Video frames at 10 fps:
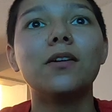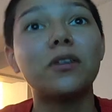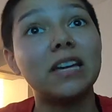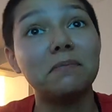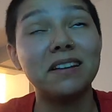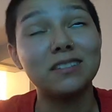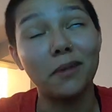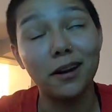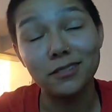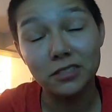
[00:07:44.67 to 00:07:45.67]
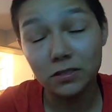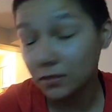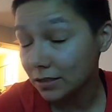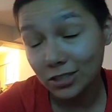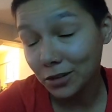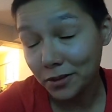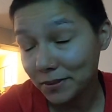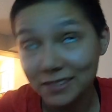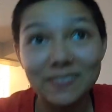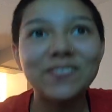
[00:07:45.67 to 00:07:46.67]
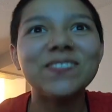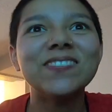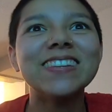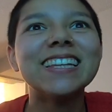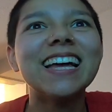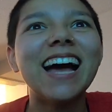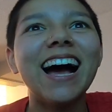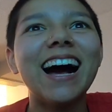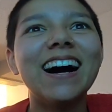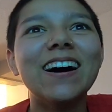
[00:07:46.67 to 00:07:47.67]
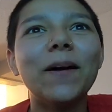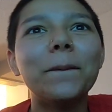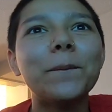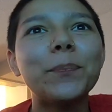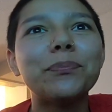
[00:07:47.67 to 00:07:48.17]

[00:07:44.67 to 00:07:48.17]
or keep me inspired. You know what I mean.